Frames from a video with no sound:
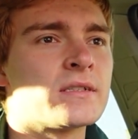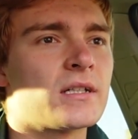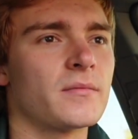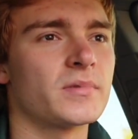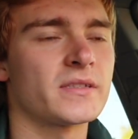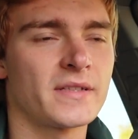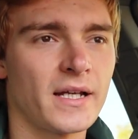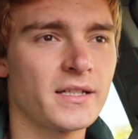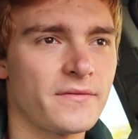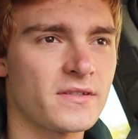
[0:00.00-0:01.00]
Um, but the
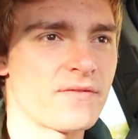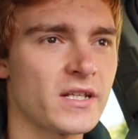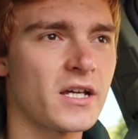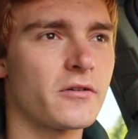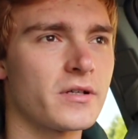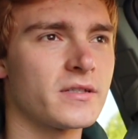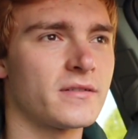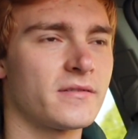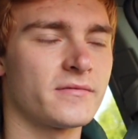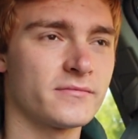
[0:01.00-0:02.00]
title of this video
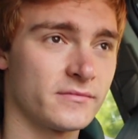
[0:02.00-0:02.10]
is